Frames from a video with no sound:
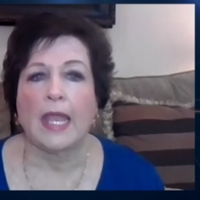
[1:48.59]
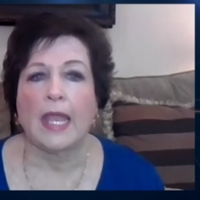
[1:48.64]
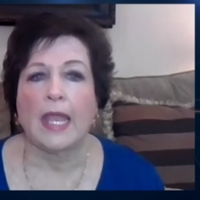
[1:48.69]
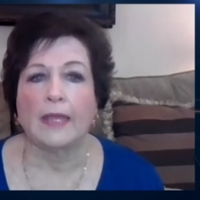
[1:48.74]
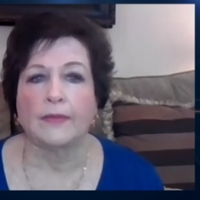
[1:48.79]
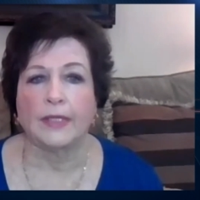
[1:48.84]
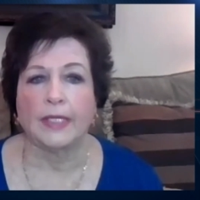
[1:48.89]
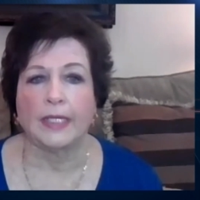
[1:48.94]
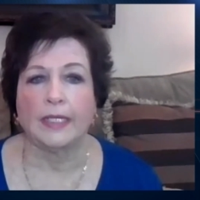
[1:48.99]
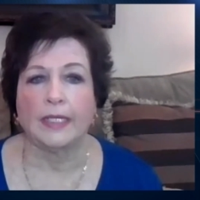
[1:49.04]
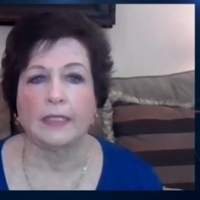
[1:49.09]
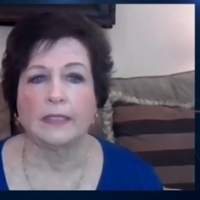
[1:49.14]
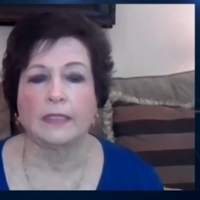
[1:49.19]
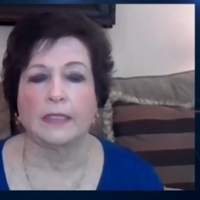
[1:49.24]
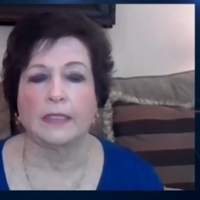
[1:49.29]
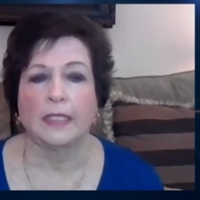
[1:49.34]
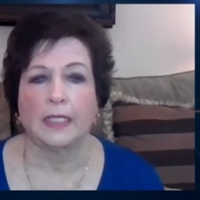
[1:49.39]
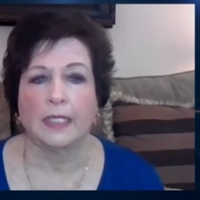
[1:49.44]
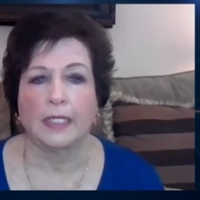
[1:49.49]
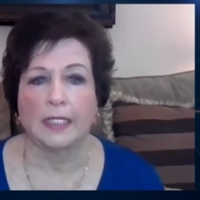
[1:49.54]
And
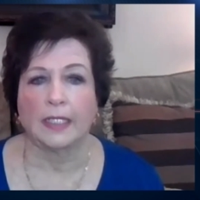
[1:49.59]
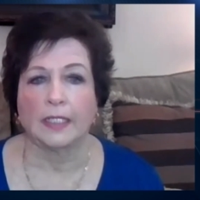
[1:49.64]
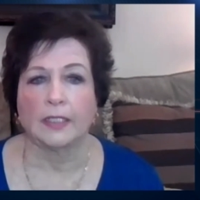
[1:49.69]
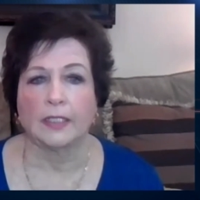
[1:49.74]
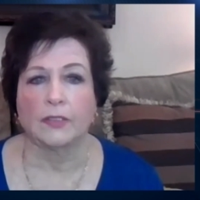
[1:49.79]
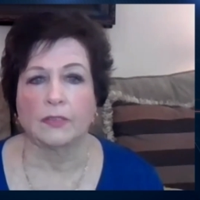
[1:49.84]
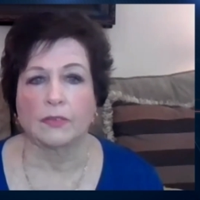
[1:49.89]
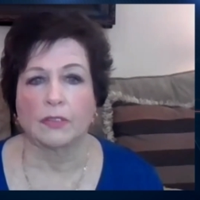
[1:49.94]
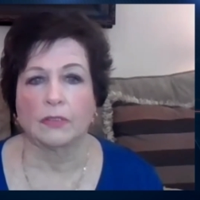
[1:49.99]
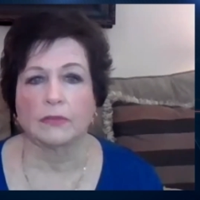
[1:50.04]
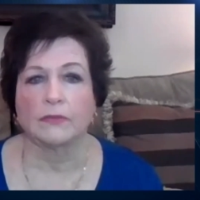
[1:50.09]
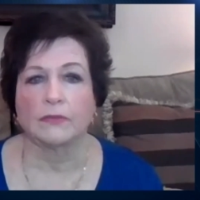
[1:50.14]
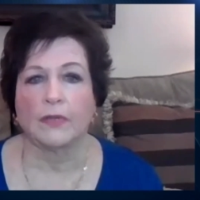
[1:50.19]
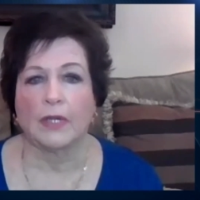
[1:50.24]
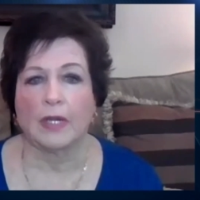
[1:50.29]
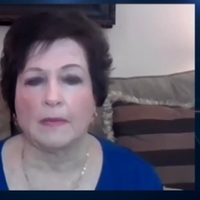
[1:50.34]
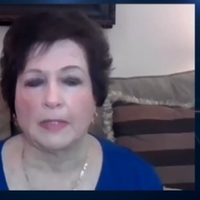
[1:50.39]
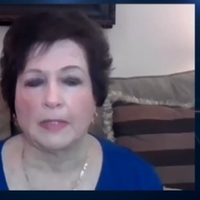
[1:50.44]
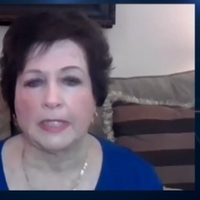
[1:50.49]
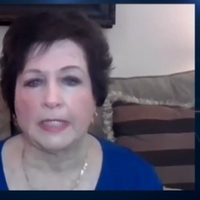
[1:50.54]
then the uncontrolled
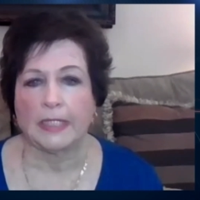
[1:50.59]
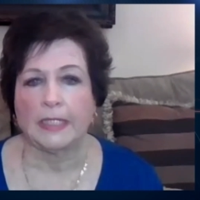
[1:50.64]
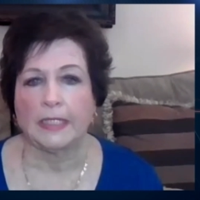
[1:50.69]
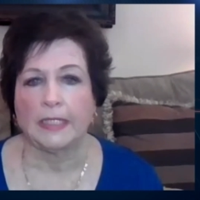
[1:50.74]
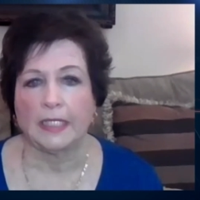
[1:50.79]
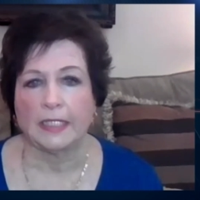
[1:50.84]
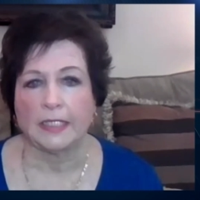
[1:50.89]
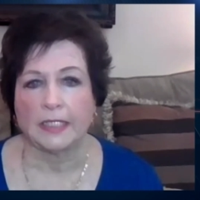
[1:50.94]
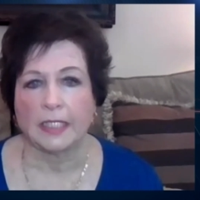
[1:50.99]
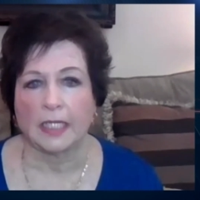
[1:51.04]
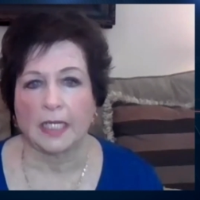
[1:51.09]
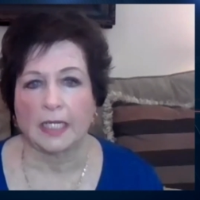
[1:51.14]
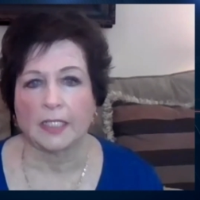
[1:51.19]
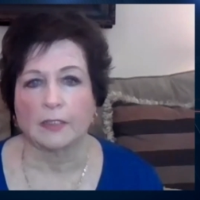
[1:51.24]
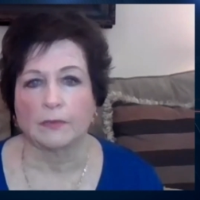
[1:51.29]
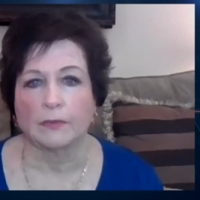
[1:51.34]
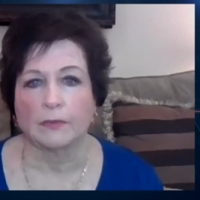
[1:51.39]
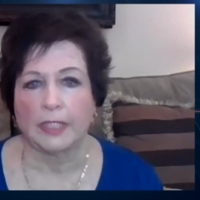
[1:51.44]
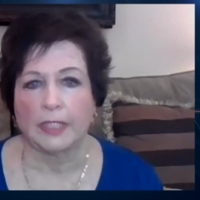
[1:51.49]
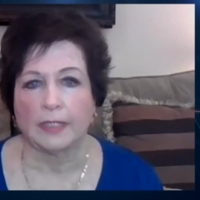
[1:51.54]
vomiting and
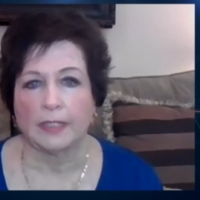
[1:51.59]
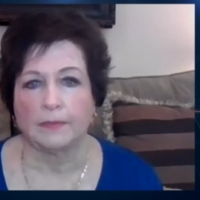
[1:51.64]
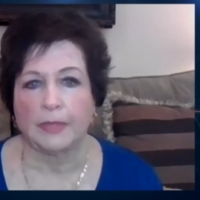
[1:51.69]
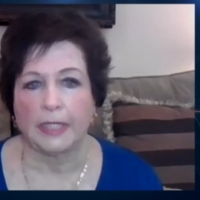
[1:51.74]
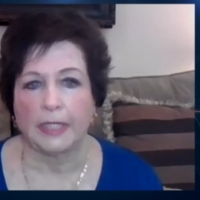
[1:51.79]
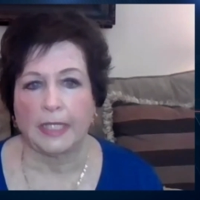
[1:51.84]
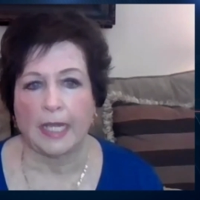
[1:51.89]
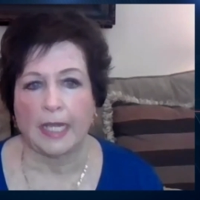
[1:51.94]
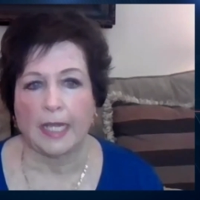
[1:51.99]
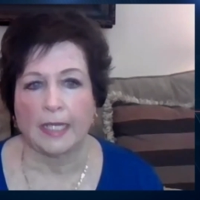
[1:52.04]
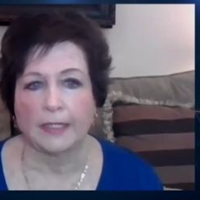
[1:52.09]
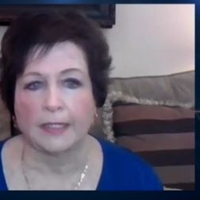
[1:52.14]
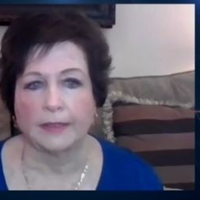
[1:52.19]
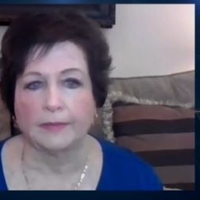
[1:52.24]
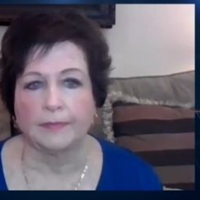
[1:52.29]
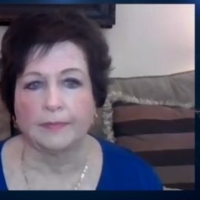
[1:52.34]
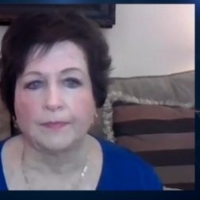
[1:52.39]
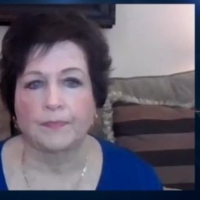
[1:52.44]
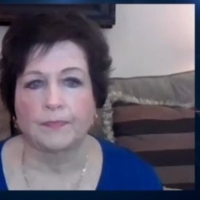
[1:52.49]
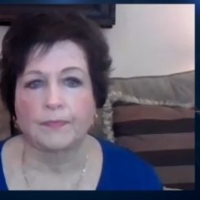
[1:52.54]
diarrhea
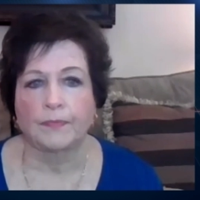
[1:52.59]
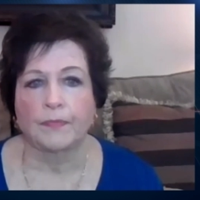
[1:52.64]
began.